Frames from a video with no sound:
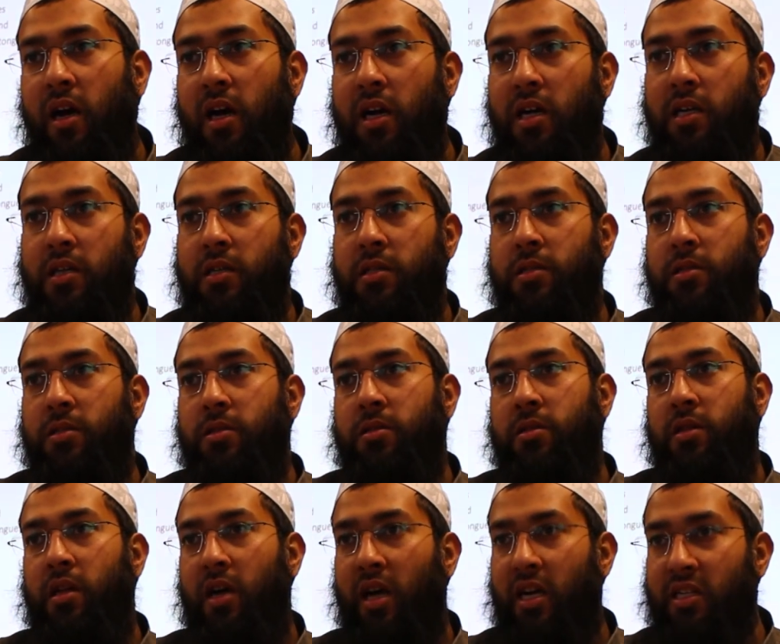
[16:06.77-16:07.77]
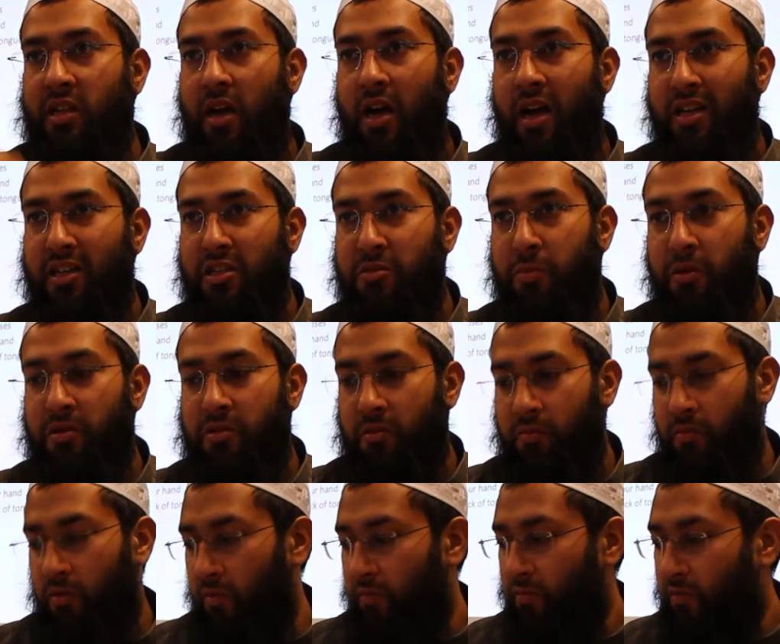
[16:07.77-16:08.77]
Allah, as high as
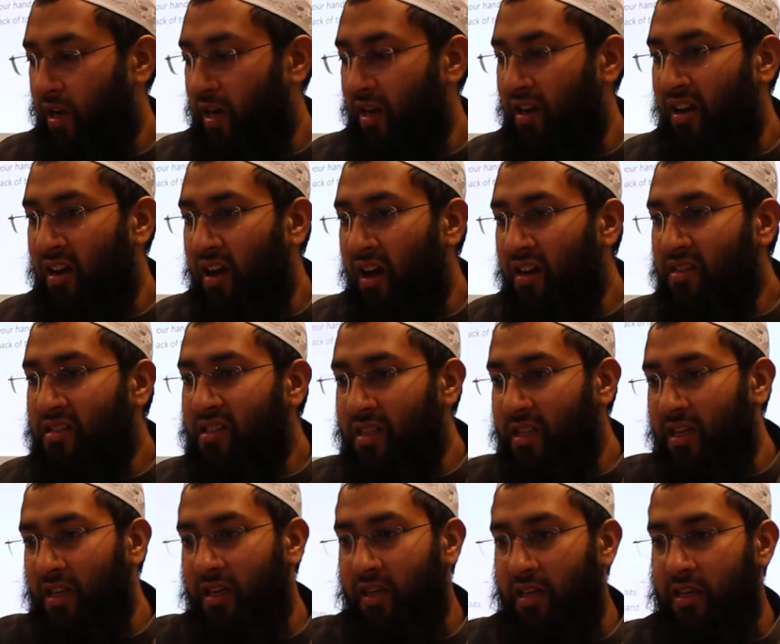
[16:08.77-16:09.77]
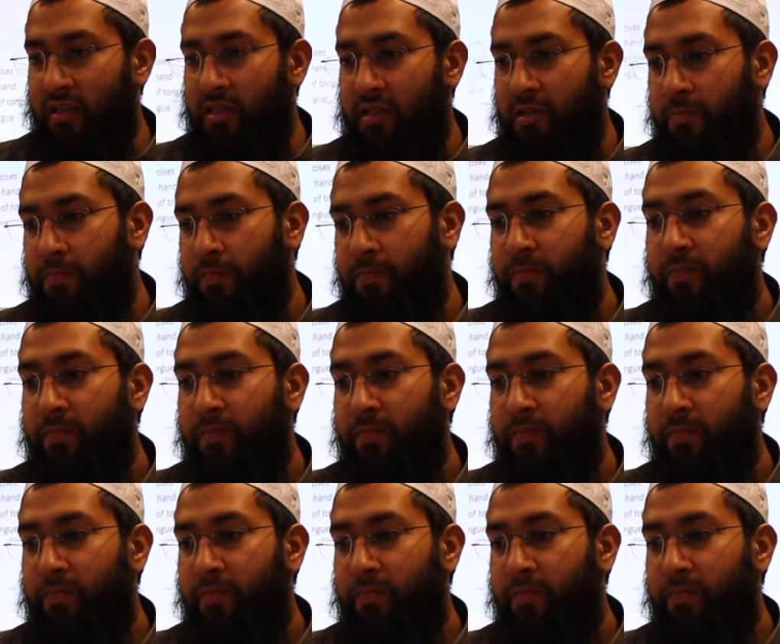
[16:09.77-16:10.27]
possible, right? Last thing is